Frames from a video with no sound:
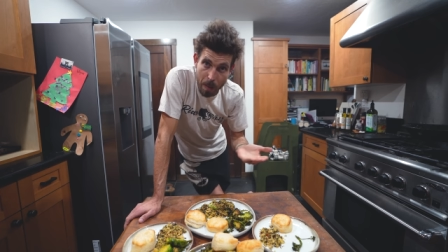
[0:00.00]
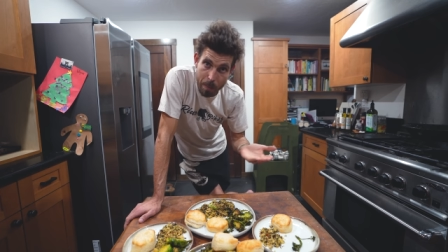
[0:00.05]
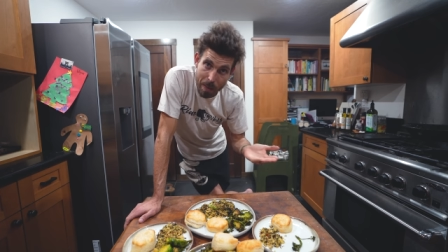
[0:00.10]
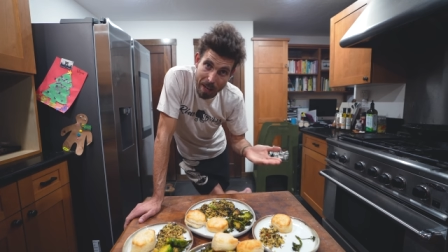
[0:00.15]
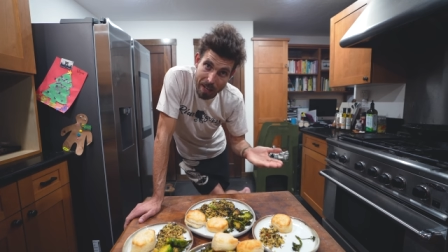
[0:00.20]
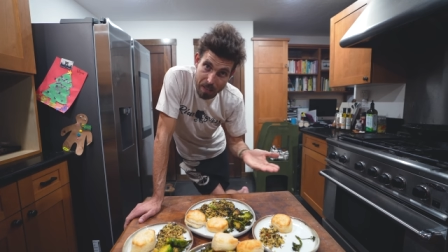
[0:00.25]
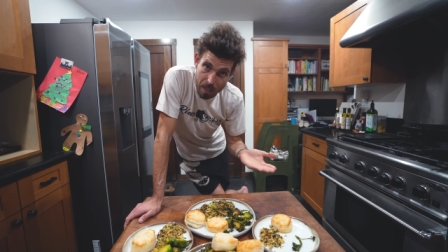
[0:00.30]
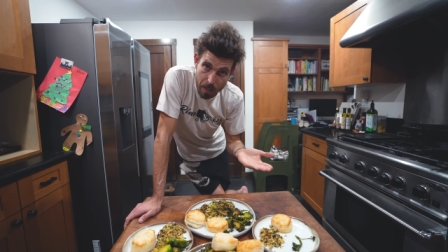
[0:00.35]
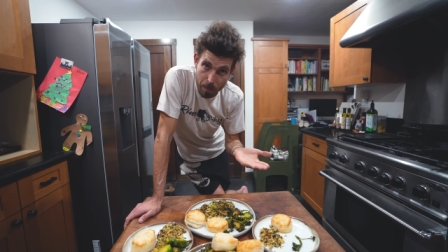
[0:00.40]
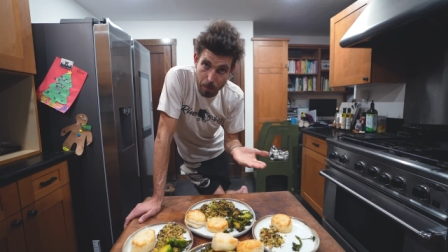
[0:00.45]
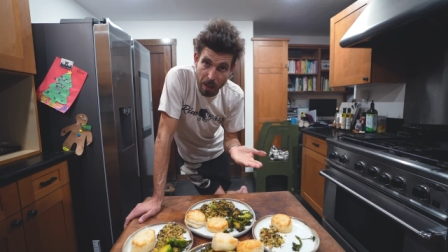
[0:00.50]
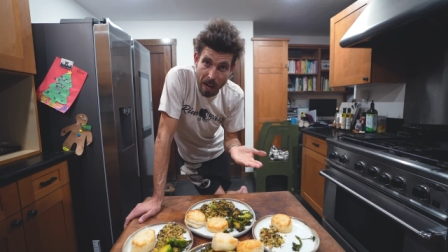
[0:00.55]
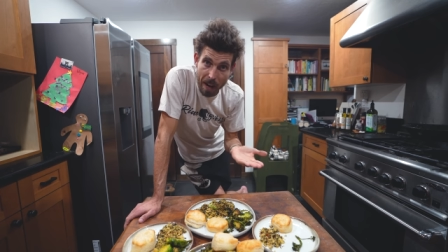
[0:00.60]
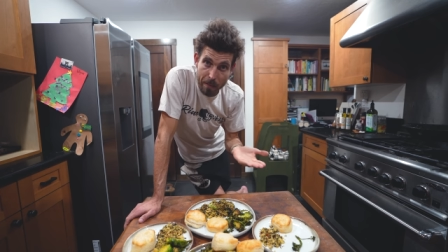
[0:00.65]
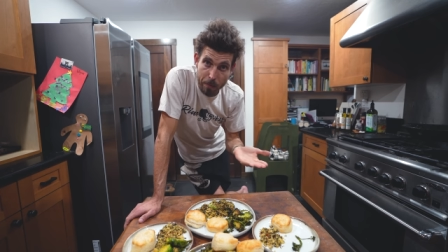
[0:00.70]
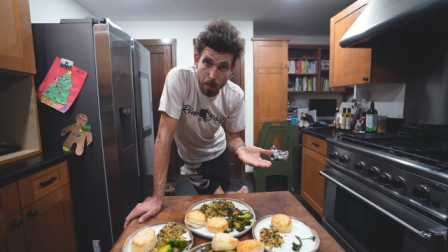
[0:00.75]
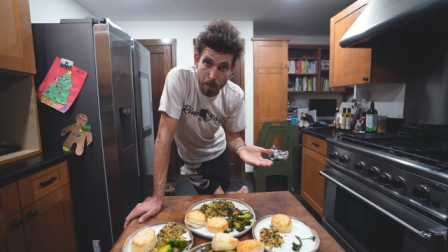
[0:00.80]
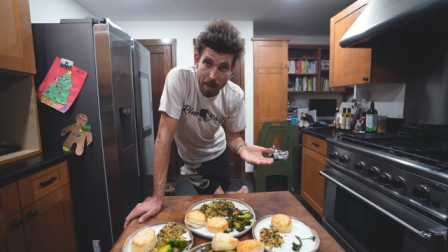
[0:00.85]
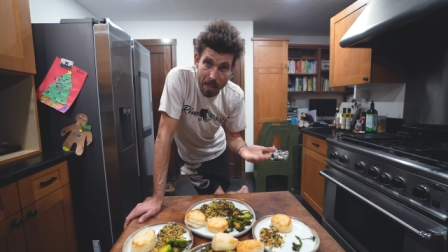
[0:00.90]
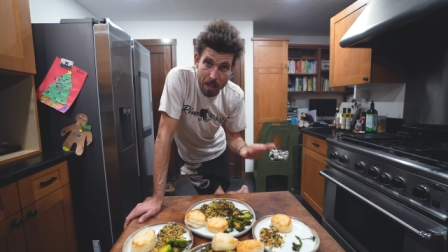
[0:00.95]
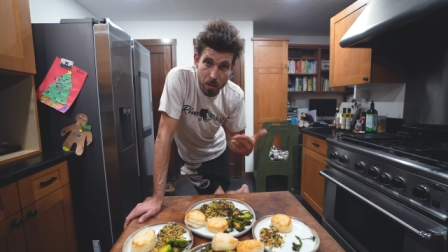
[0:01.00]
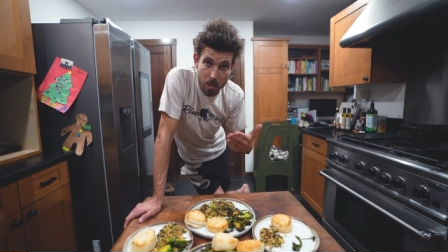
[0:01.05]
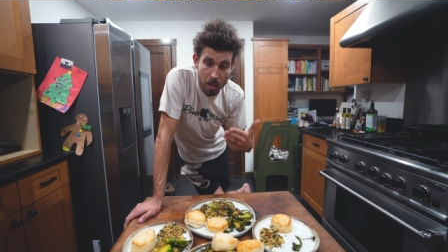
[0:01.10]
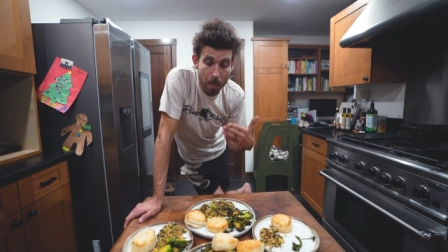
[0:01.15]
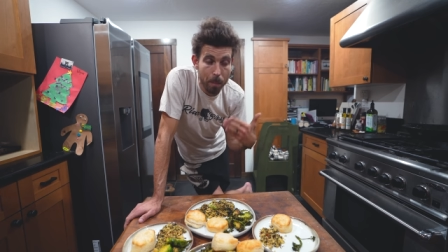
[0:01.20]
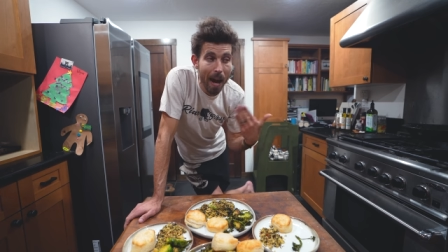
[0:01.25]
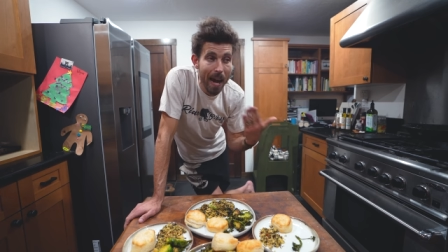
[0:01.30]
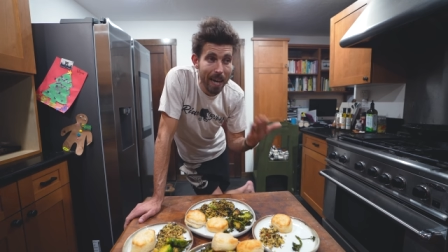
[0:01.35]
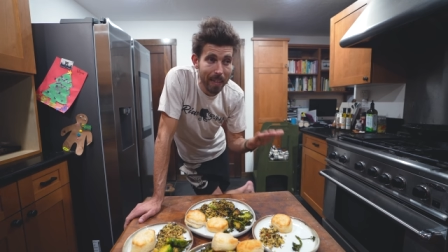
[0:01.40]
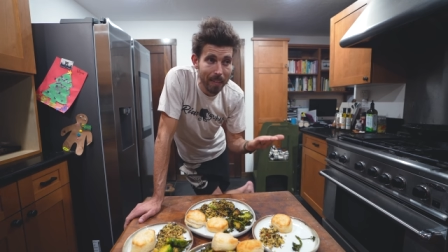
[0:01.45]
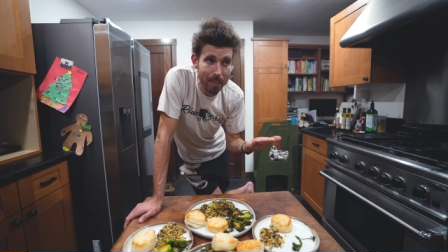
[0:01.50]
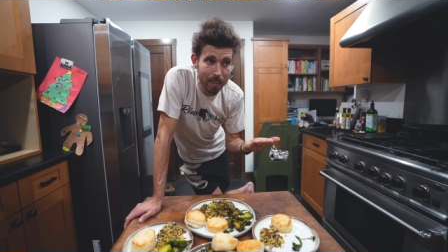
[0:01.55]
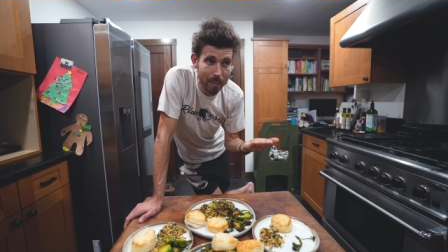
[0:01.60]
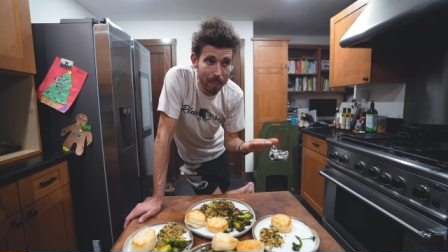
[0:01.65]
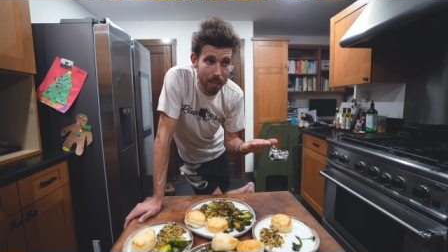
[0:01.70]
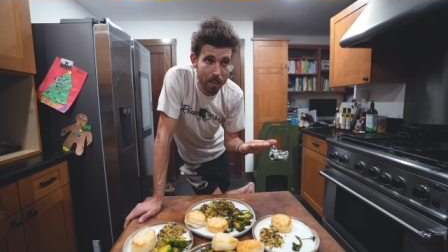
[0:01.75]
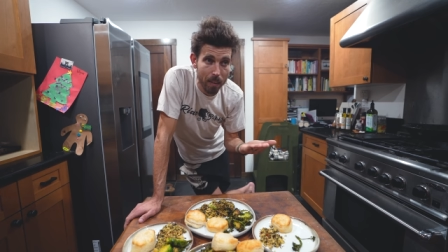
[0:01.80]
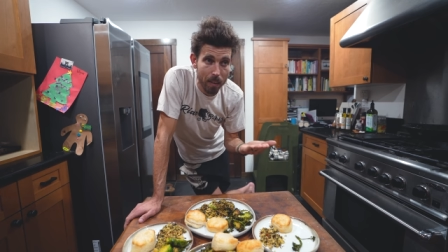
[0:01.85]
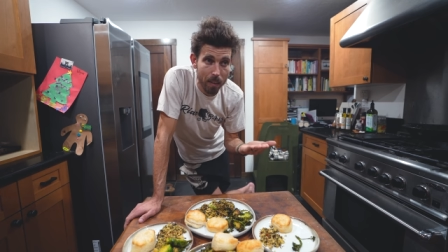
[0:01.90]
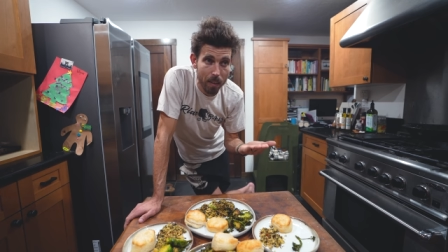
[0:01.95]
I'm asking for affirmation, I'm
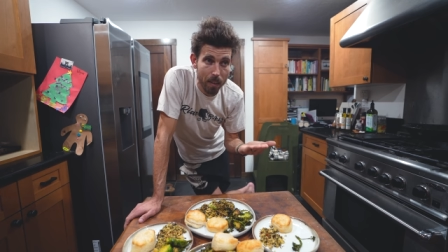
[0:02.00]
asking,